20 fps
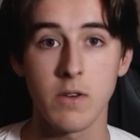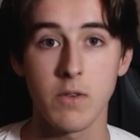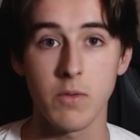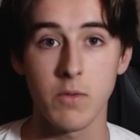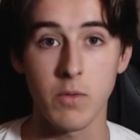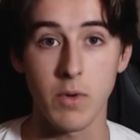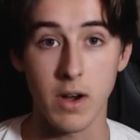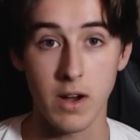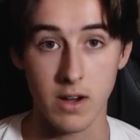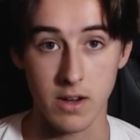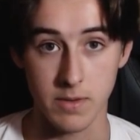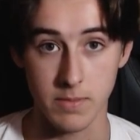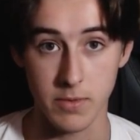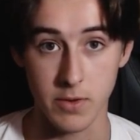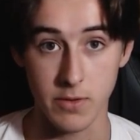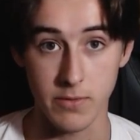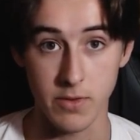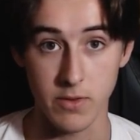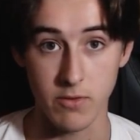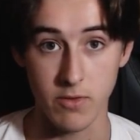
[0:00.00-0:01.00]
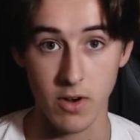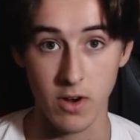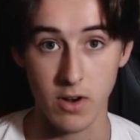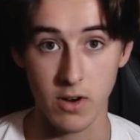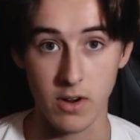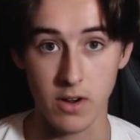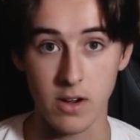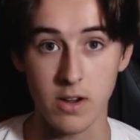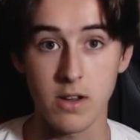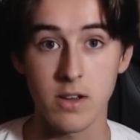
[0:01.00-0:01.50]
Well, I'm gonna prove you
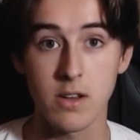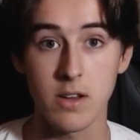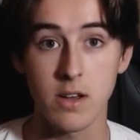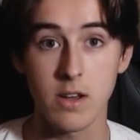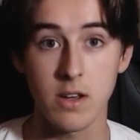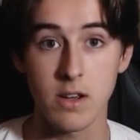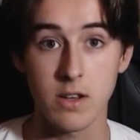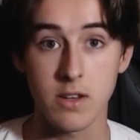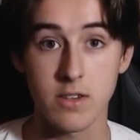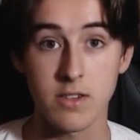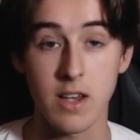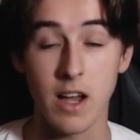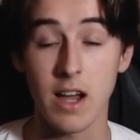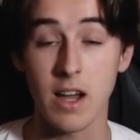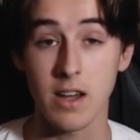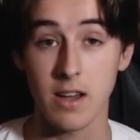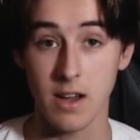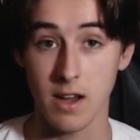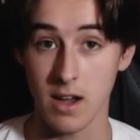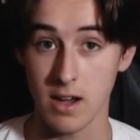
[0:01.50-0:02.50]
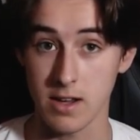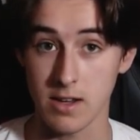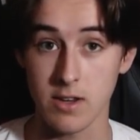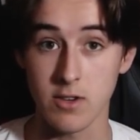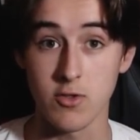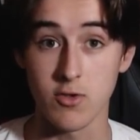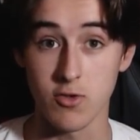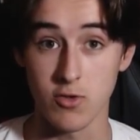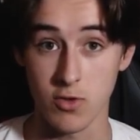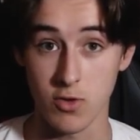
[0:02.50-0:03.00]
wrong, because I can
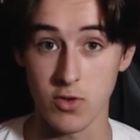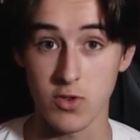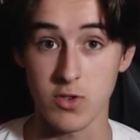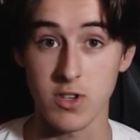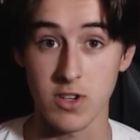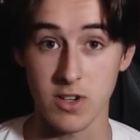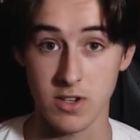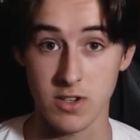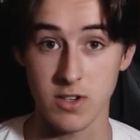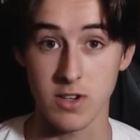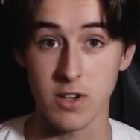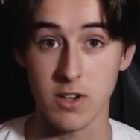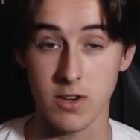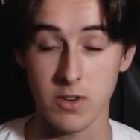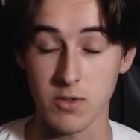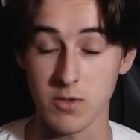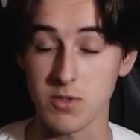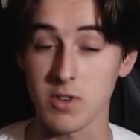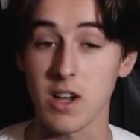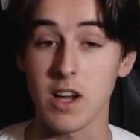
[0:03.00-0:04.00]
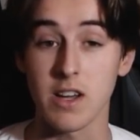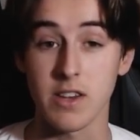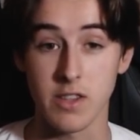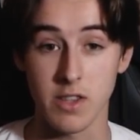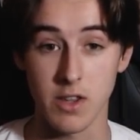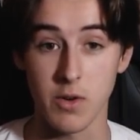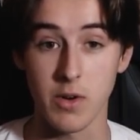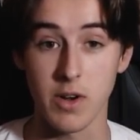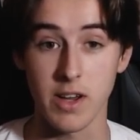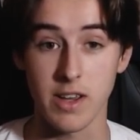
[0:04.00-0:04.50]
draw six circles. I
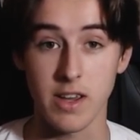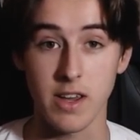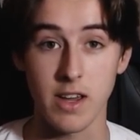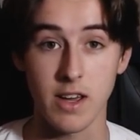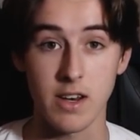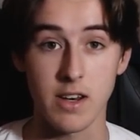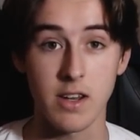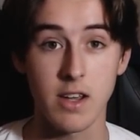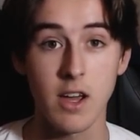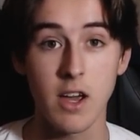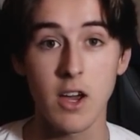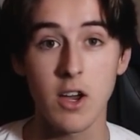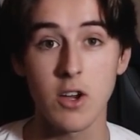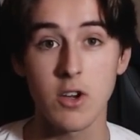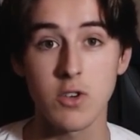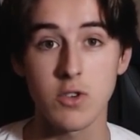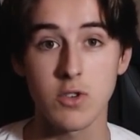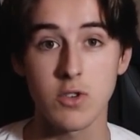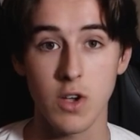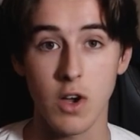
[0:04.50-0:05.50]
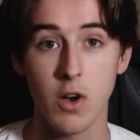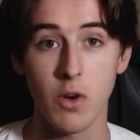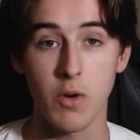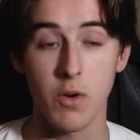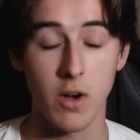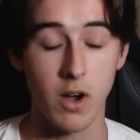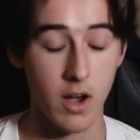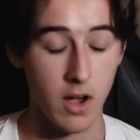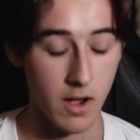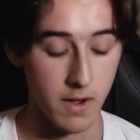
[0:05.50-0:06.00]
know I can. So,
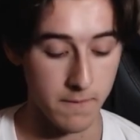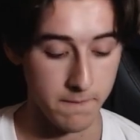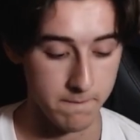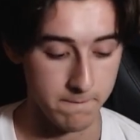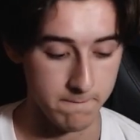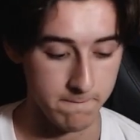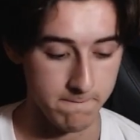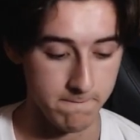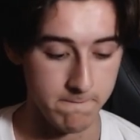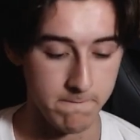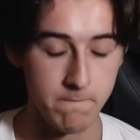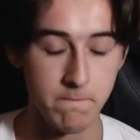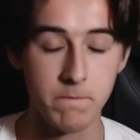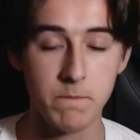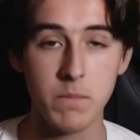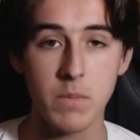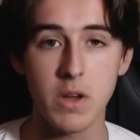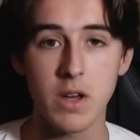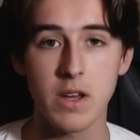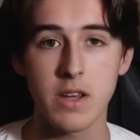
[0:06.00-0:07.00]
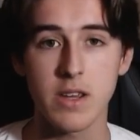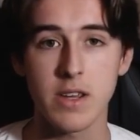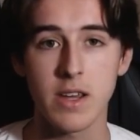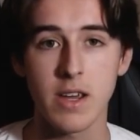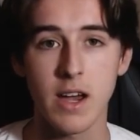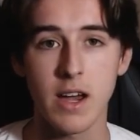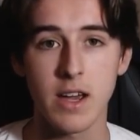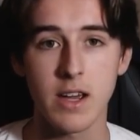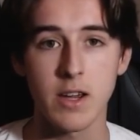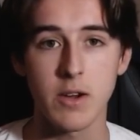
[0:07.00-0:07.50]

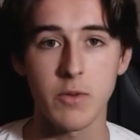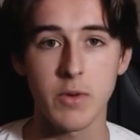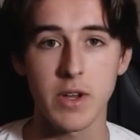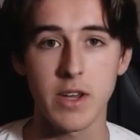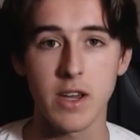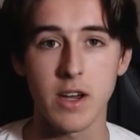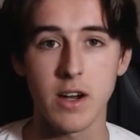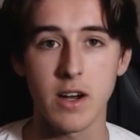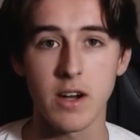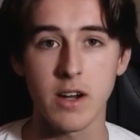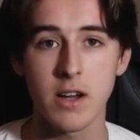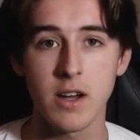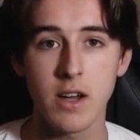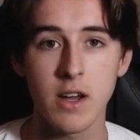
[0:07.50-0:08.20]
yeah, here we go.